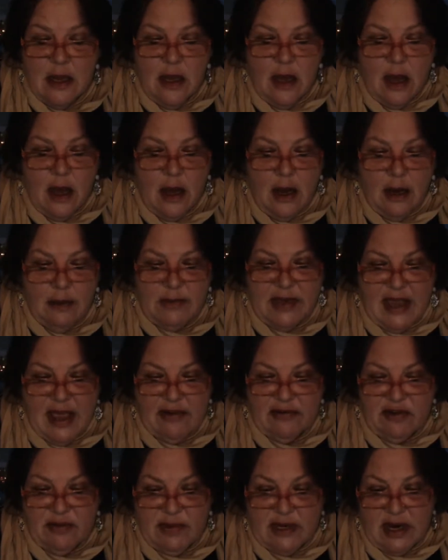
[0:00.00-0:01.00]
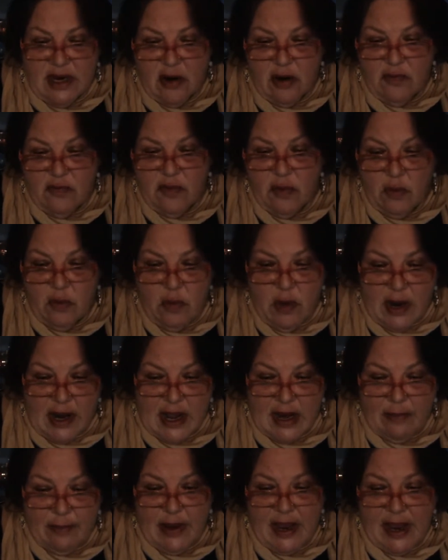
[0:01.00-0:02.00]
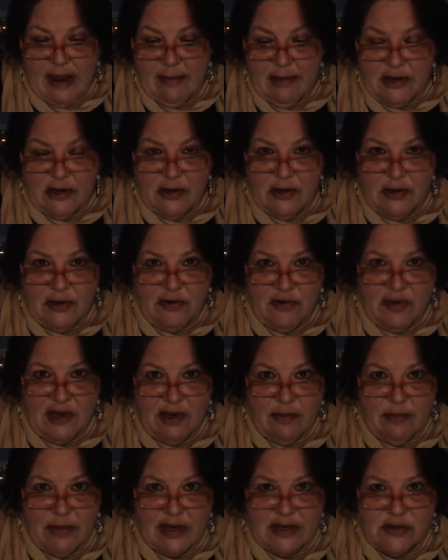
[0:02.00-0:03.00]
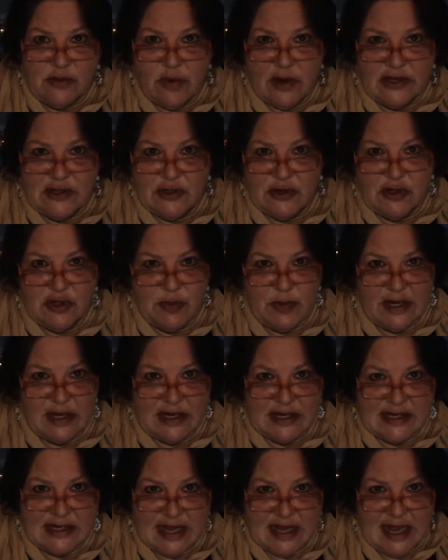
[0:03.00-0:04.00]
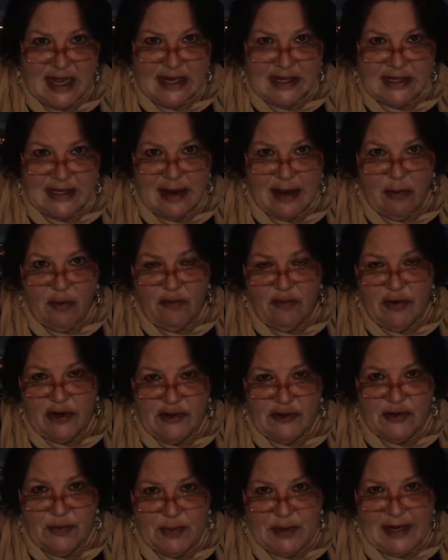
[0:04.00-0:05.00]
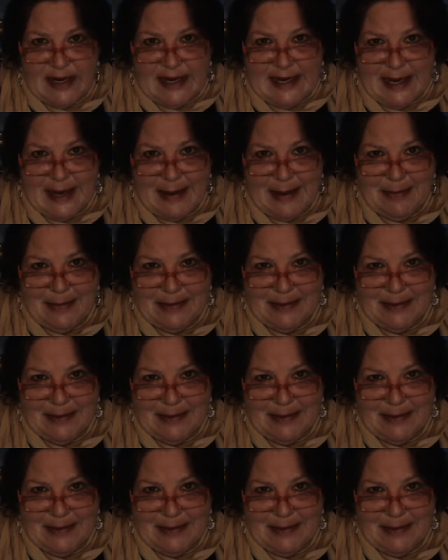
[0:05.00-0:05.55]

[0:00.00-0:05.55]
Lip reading: You have to be careful what kind of payment you're using at Best Westerns because they will freeze your money up